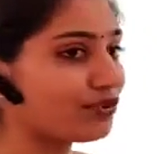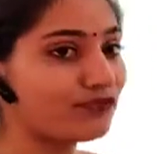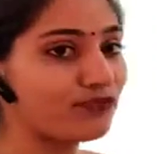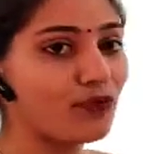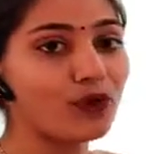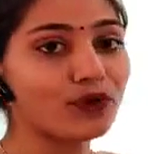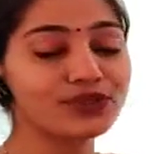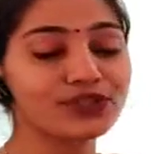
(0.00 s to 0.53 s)
the
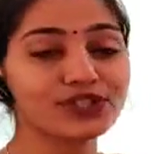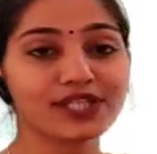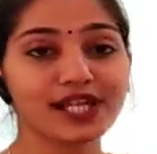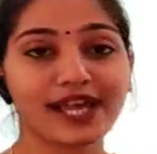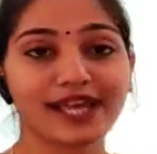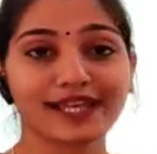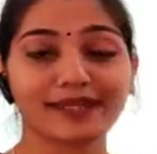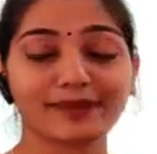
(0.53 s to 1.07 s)
font
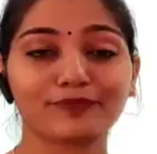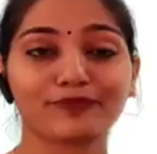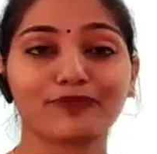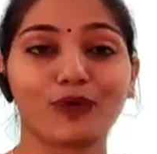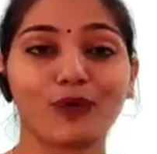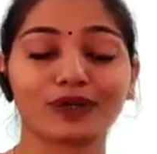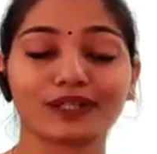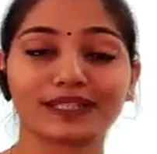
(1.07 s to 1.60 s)
type,
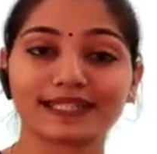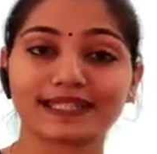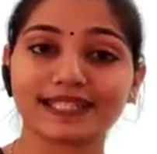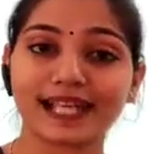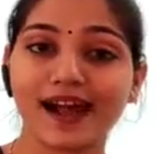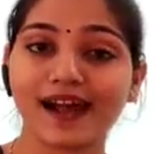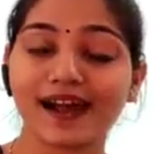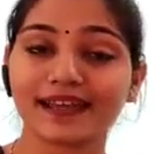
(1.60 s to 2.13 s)
font
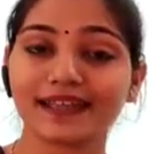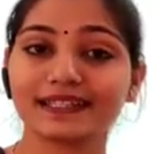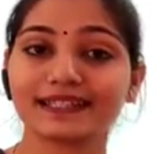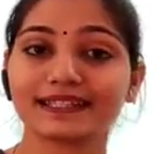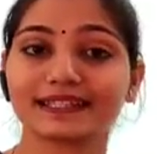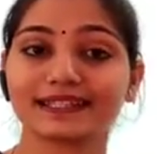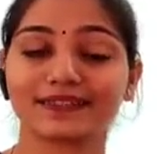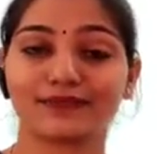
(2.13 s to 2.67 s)

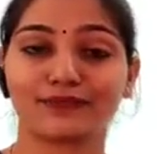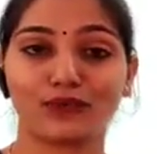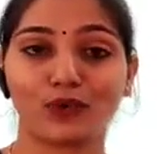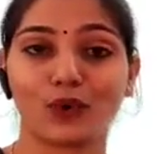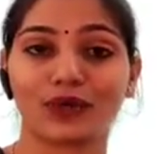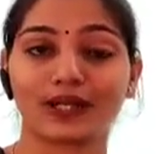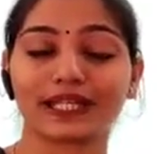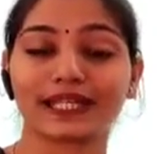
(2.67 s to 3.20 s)
size,
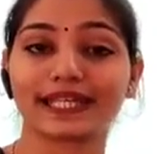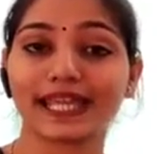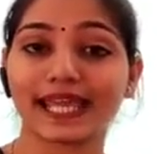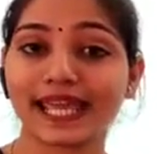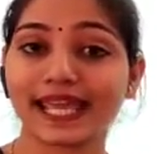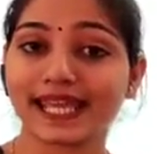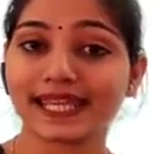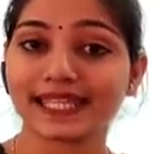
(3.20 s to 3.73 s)
font
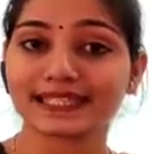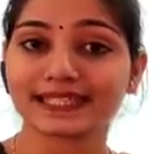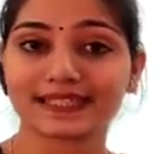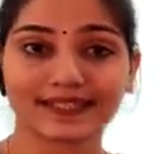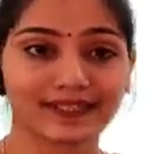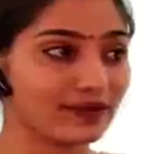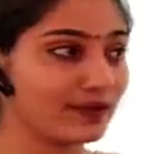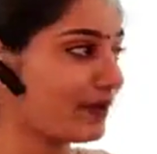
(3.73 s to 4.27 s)
case,
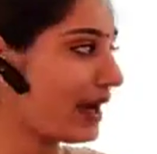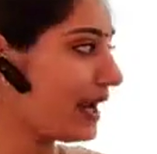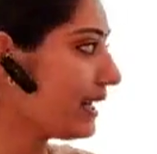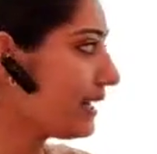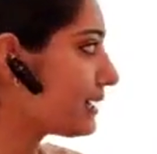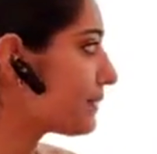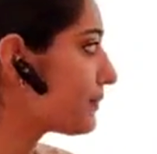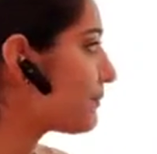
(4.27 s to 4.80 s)
right?